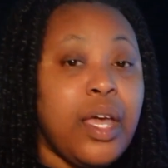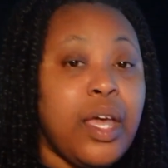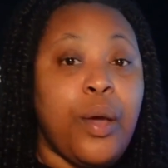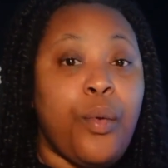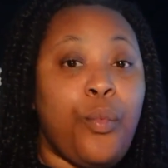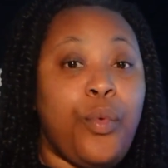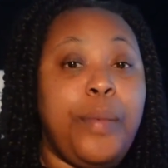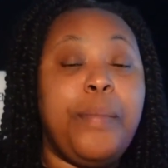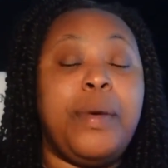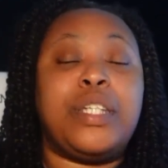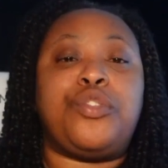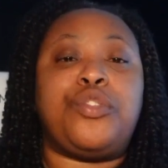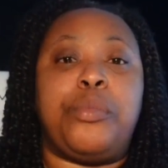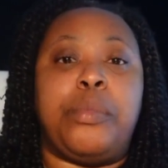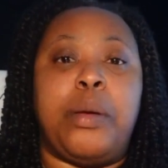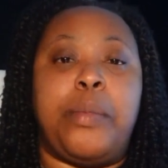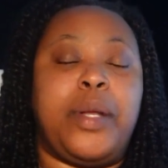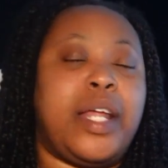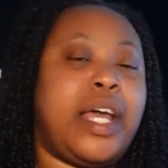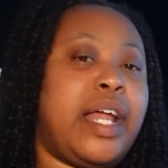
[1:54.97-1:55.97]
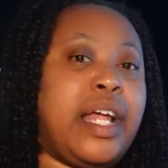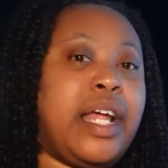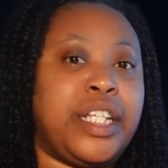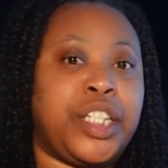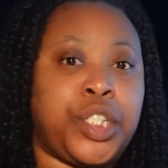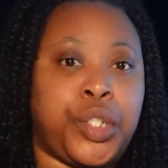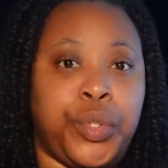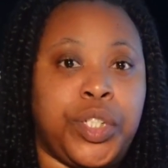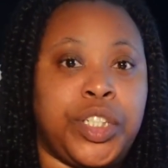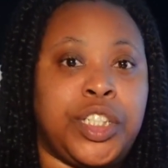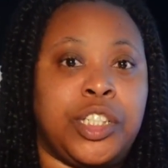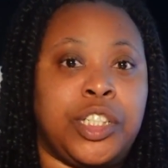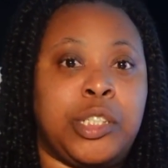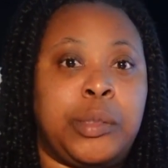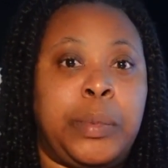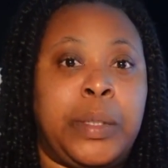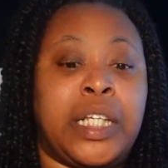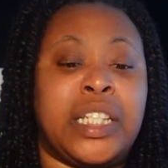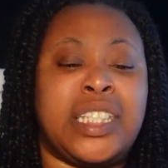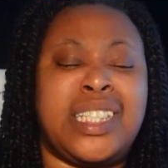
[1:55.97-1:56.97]
We must remember that as Christians,
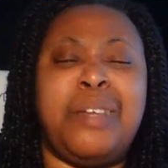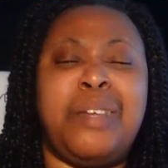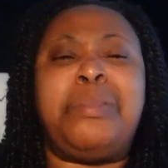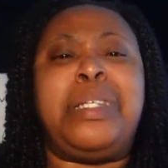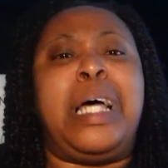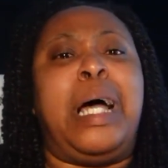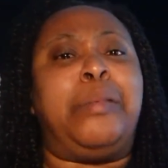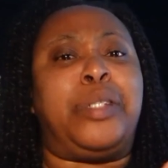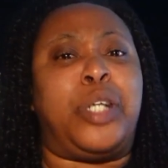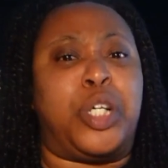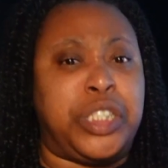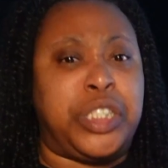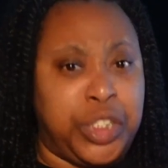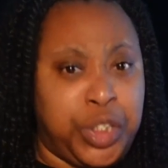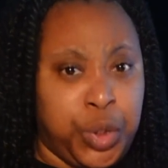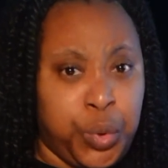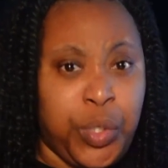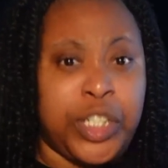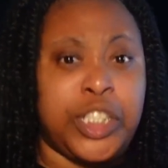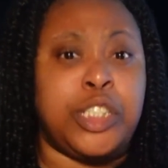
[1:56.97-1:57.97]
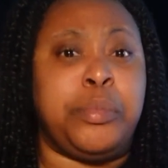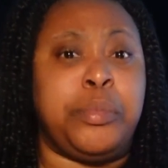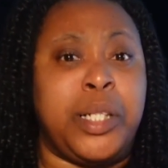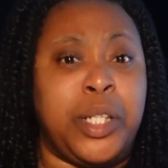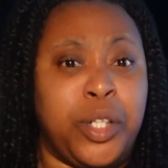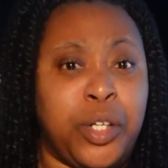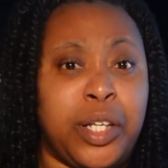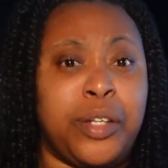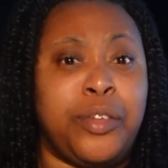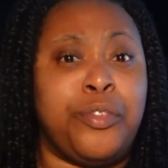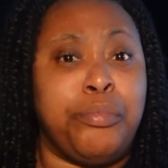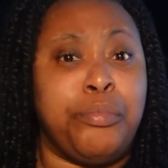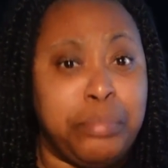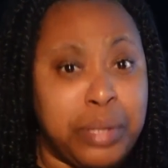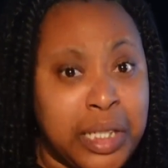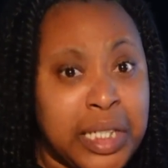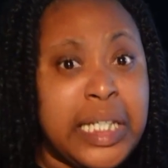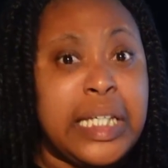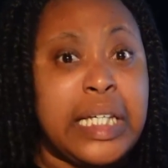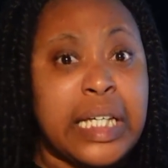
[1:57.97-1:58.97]
because sometimes our situation be looking
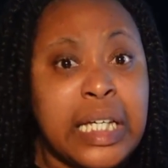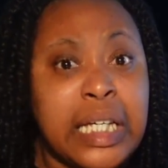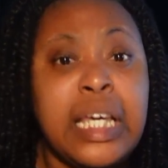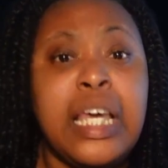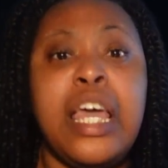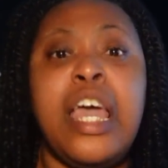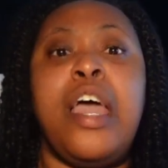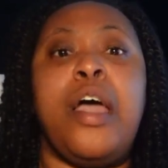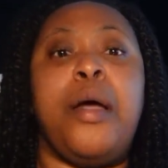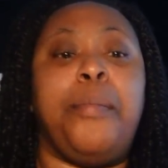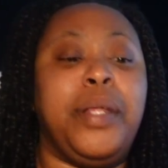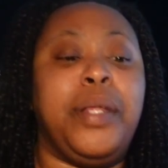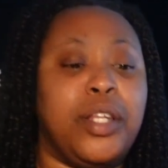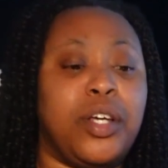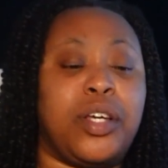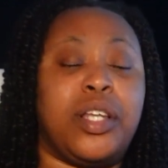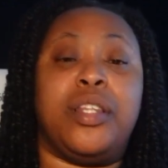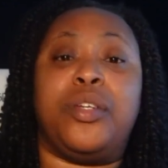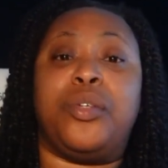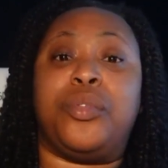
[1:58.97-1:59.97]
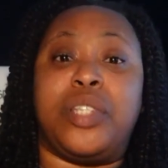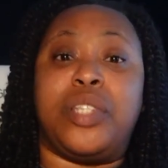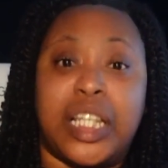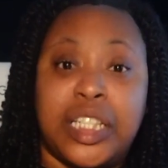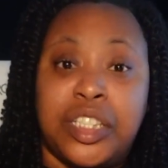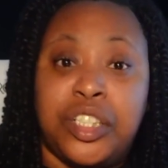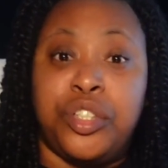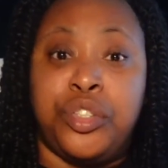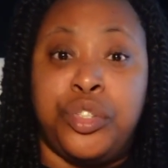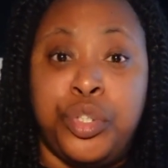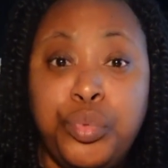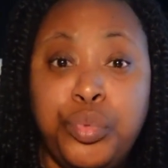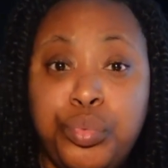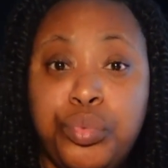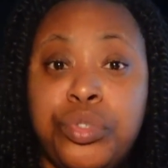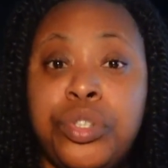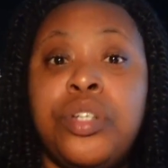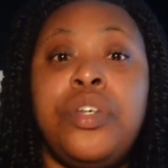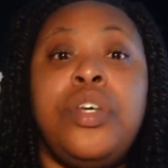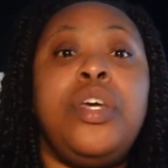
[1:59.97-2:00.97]
bleak, be looking a little
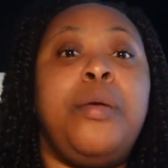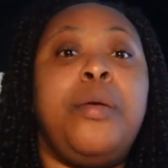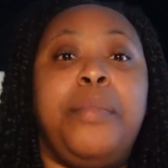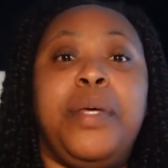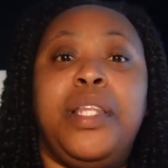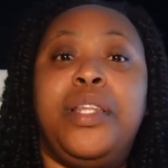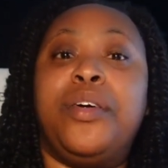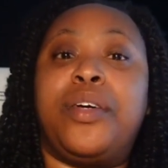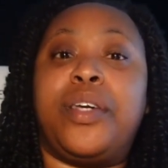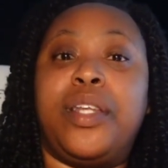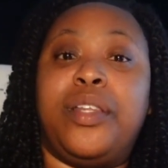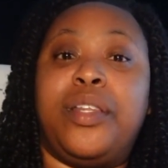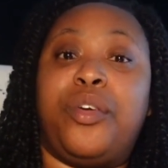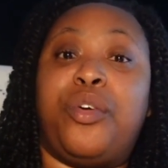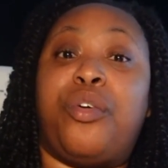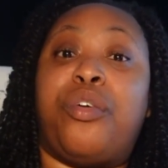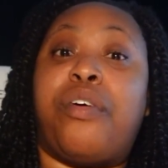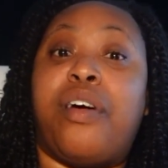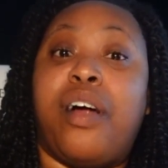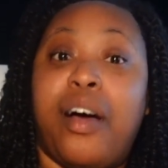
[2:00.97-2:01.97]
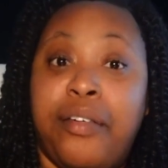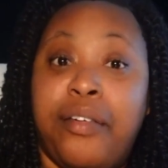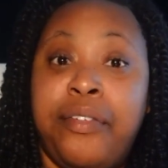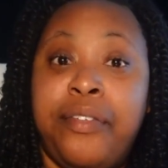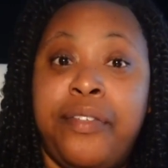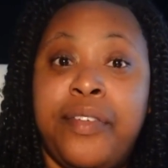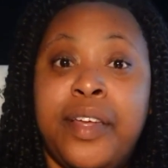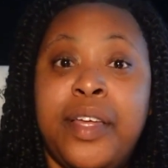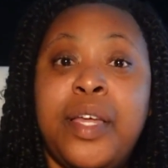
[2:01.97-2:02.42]
destitute, be looking a little rough.